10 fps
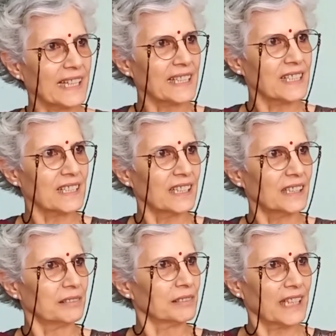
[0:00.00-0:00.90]
and
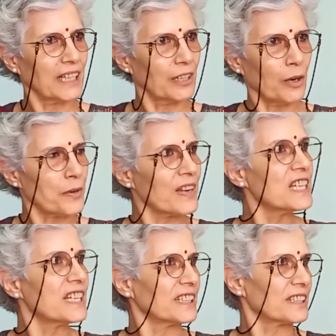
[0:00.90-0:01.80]
then a lot of
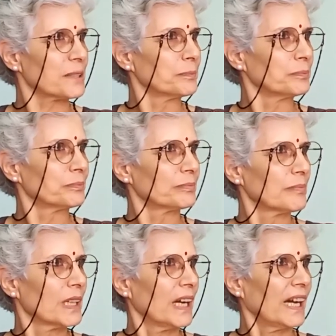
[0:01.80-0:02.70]
Indians.
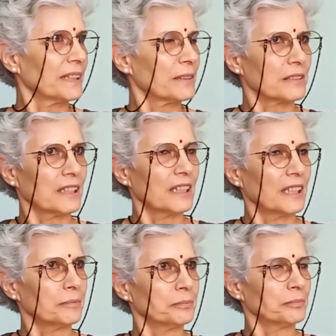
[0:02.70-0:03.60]
Mm-hmm. And
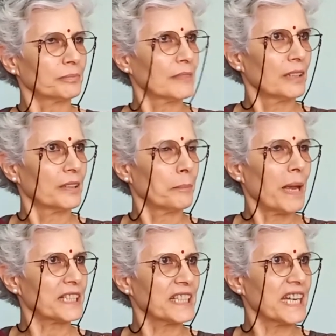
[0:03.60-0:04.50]
we
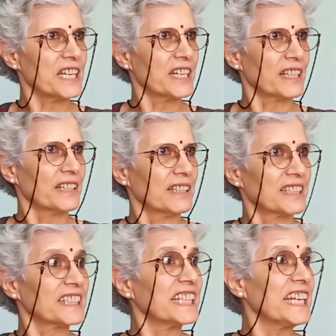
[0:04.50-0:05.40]
met an Indian
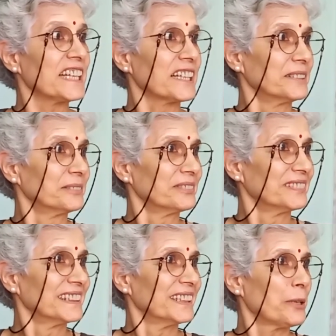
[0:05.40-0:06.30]
Sikh
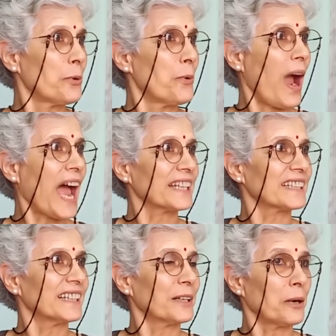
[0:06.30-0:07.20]
who
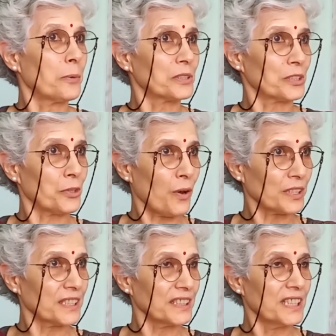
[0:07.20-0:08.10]
was a
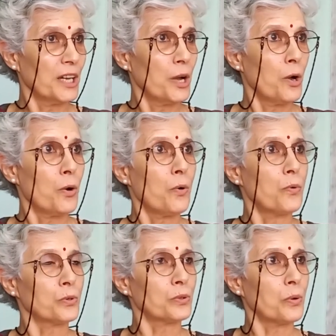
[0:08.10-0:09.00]
doctor,
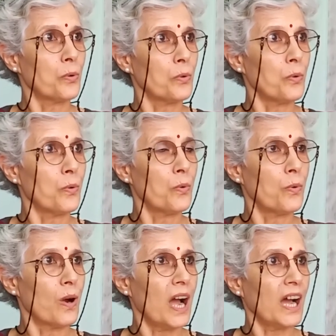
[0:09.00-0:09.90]

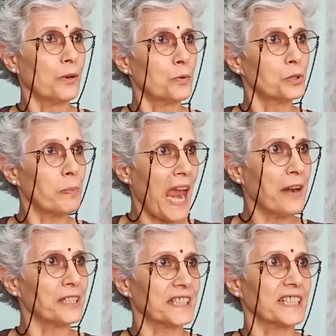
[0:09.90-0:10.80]
whose
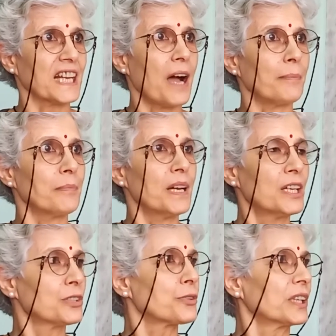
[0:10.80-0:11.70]
parents had come
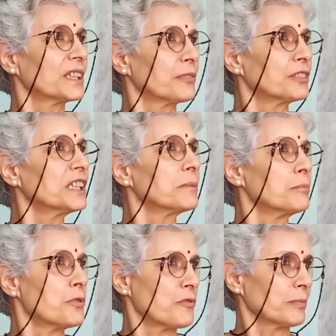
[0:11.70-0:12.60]
during the freedom
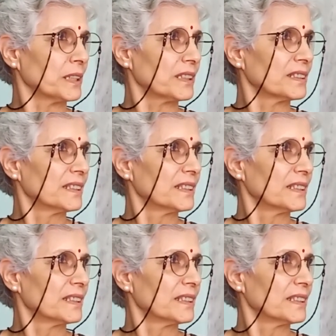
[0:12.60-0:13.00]
movement,